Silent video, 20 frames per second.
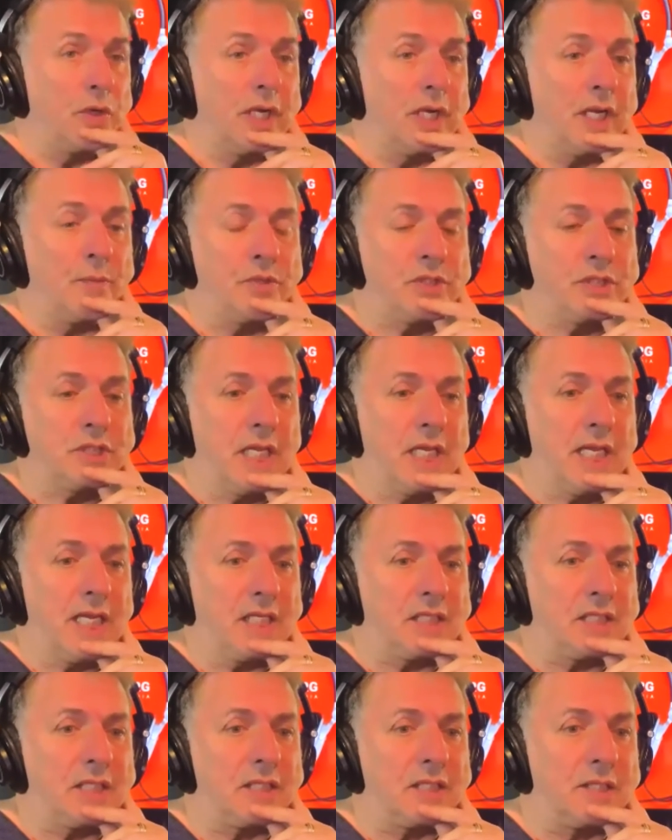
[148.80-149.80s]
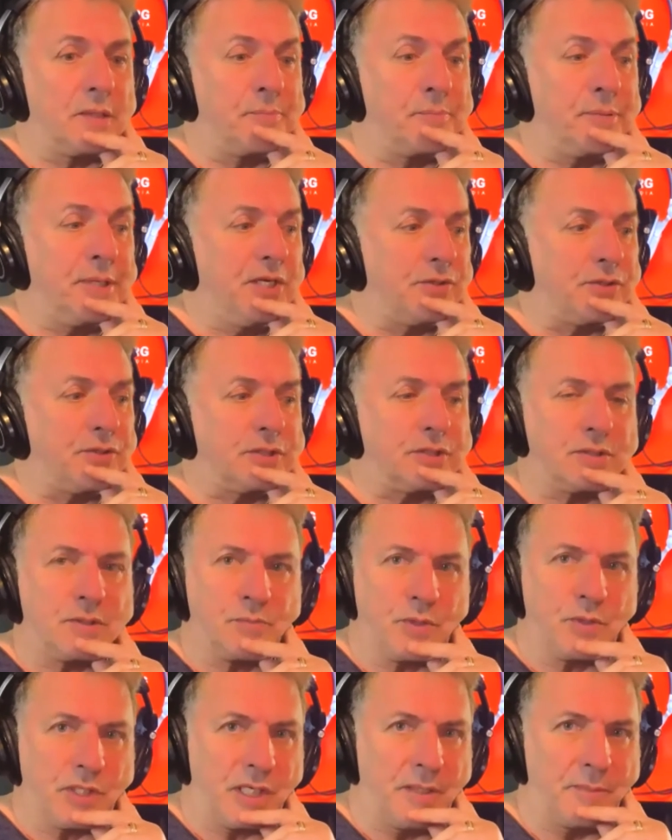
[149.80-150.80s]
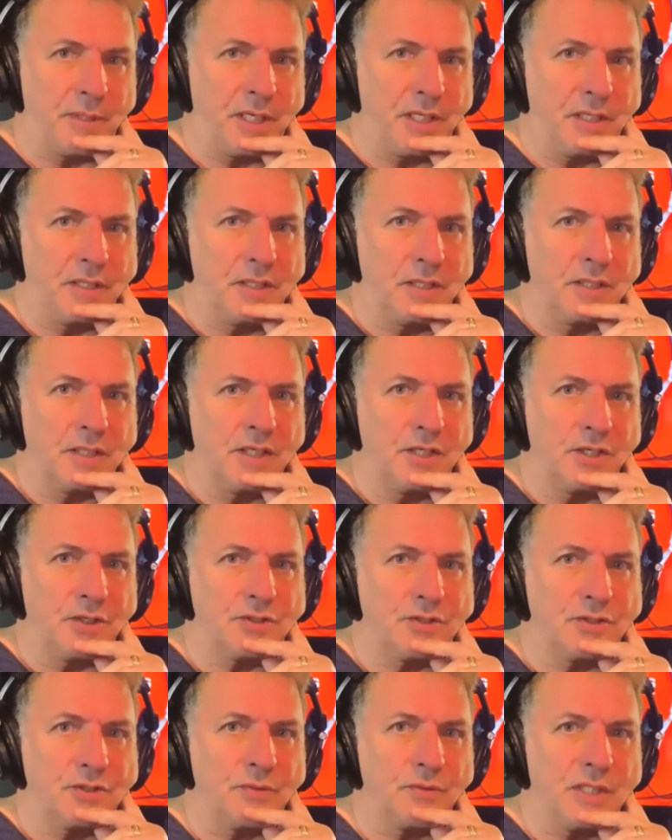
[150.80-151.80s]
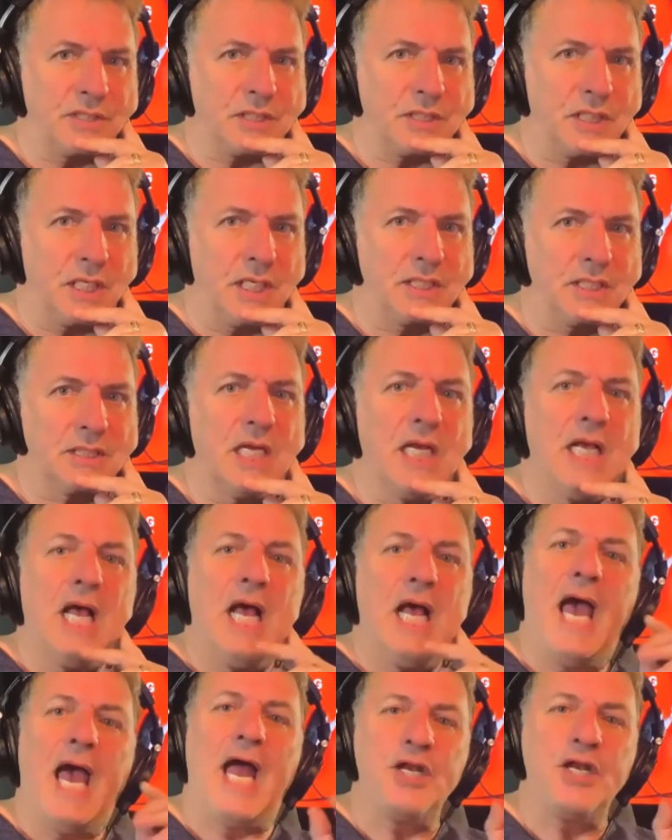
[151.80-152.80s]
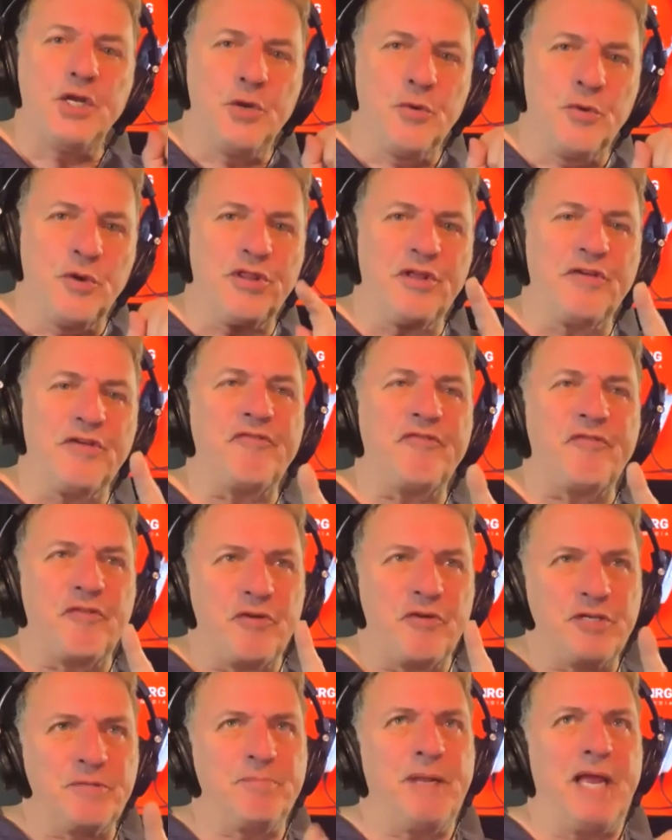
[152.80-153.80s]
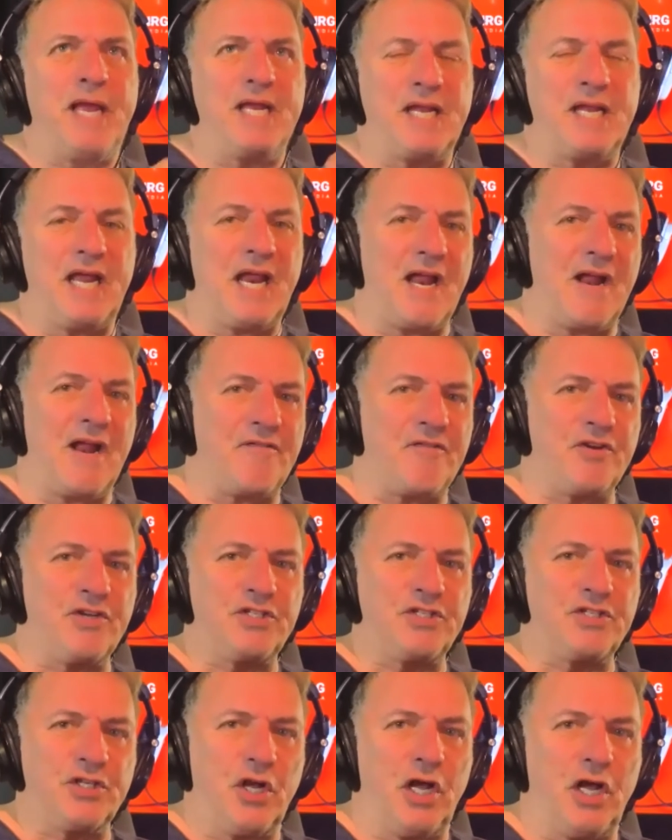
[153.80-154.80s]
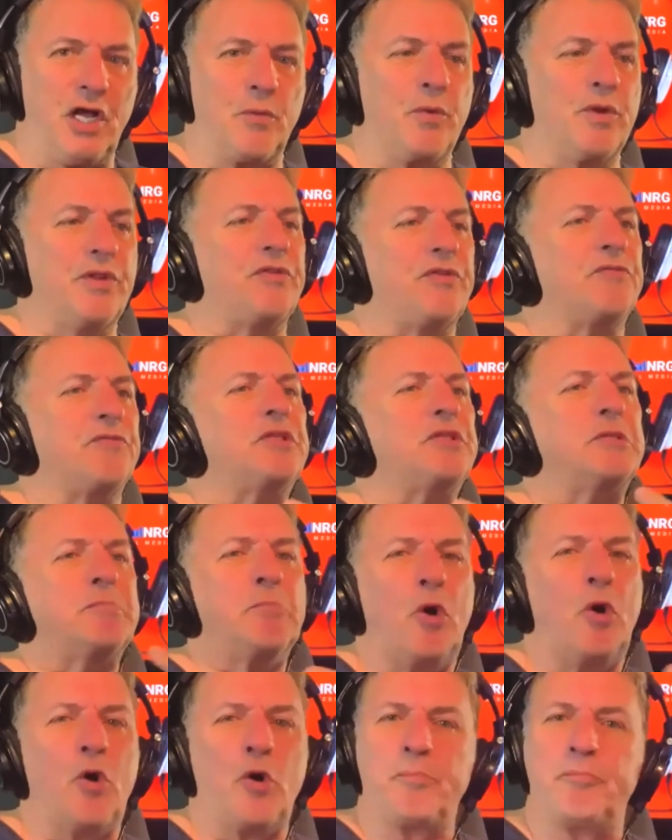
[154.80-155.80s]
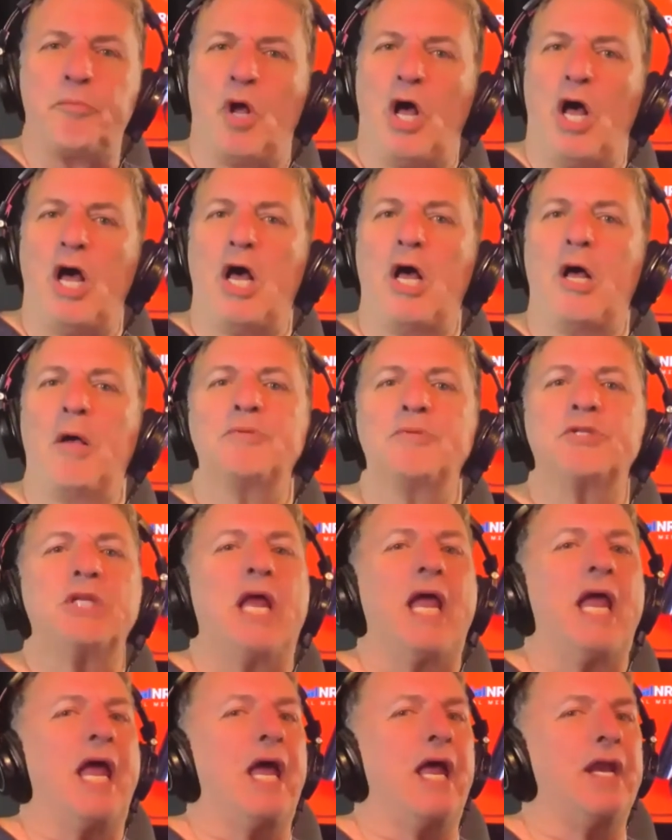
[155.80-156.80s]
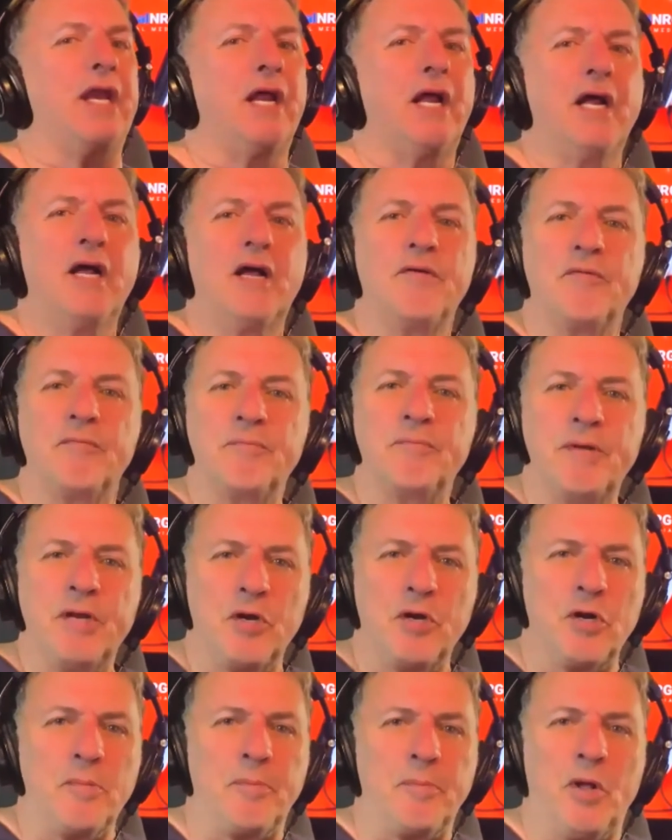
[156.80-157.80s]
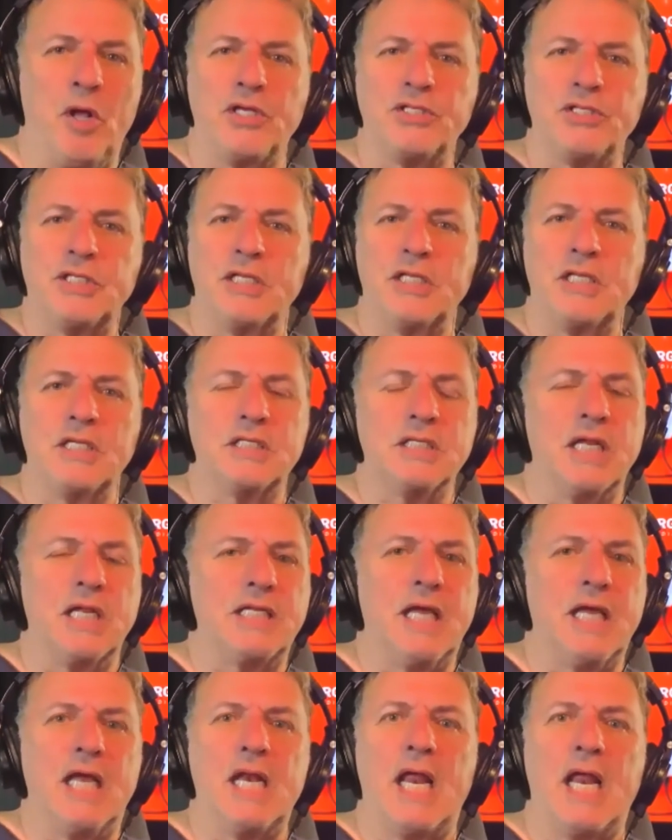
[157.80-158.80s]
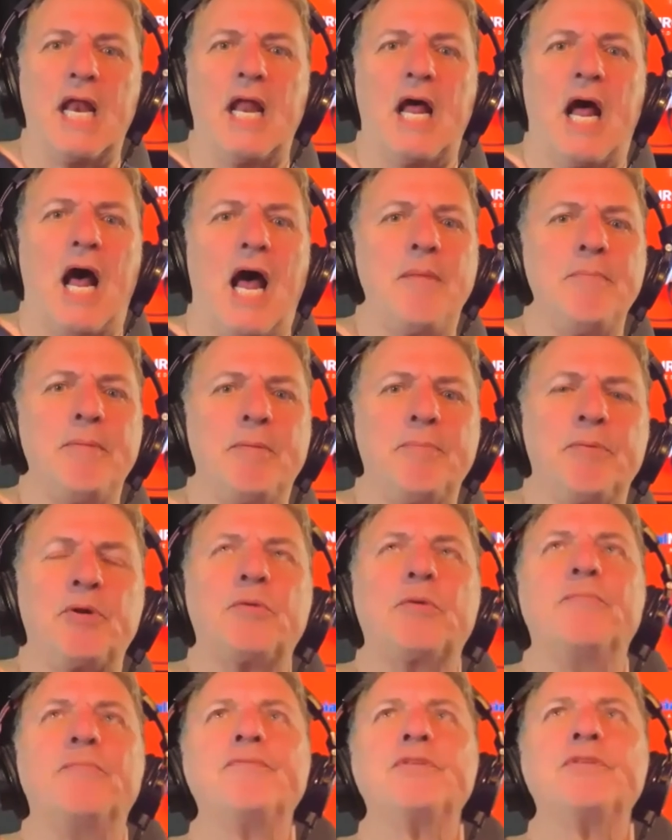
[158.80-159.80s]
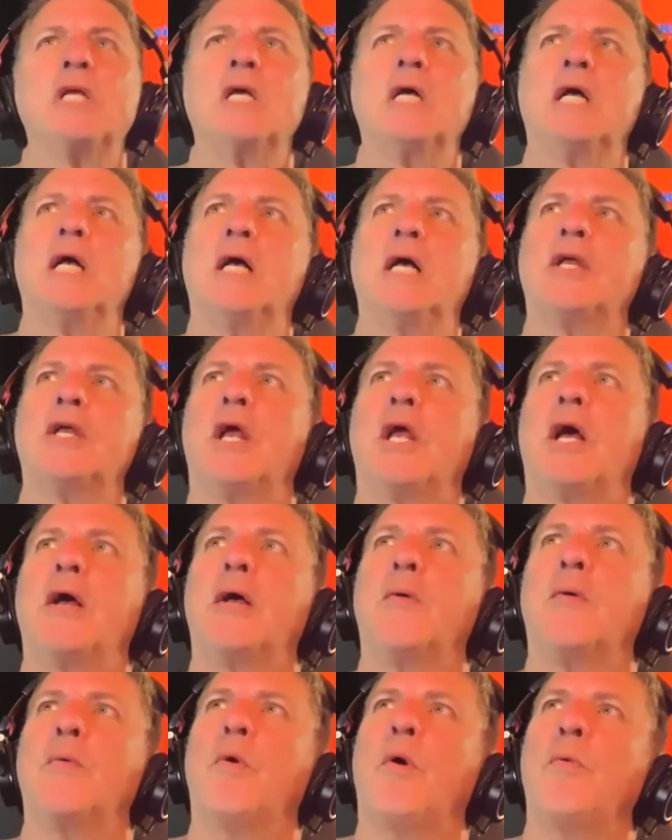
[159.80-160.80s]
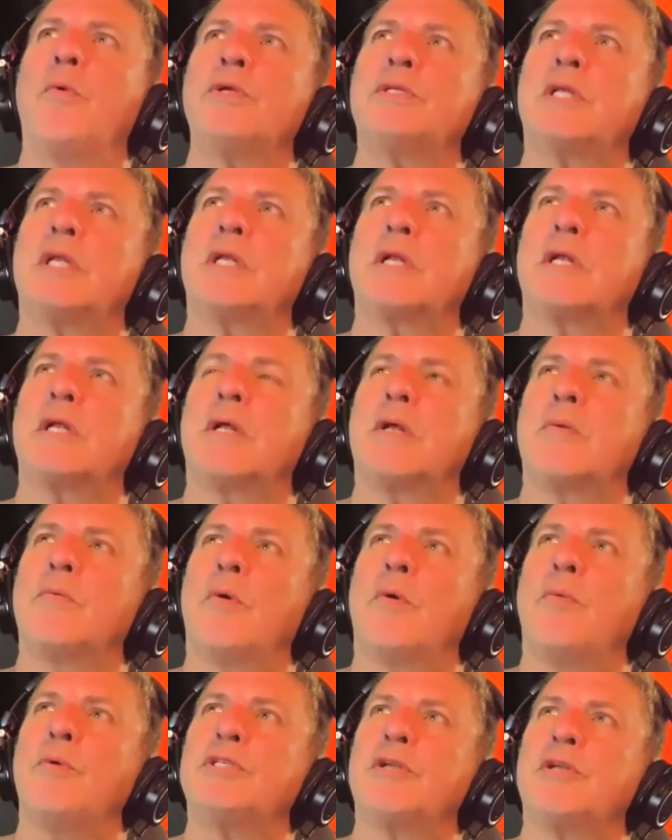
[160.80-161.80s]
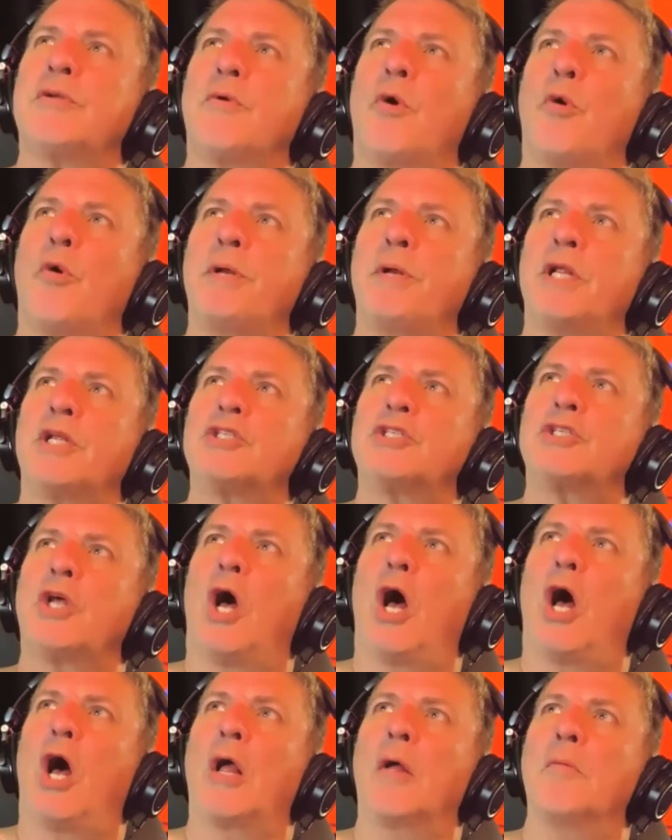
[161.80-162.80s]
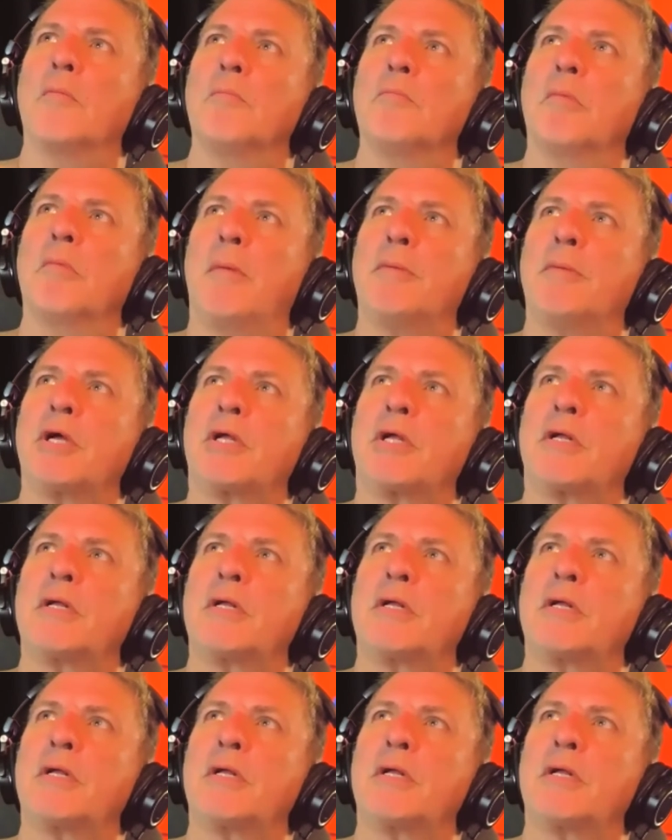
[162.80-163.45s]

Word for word: it was like the Beatles were coming, you know, to us guys. And you were the first band I ever saw with smoke bombs and mirror balls and things like that. And I remember, uh, what was it? What was your opening song? Mama.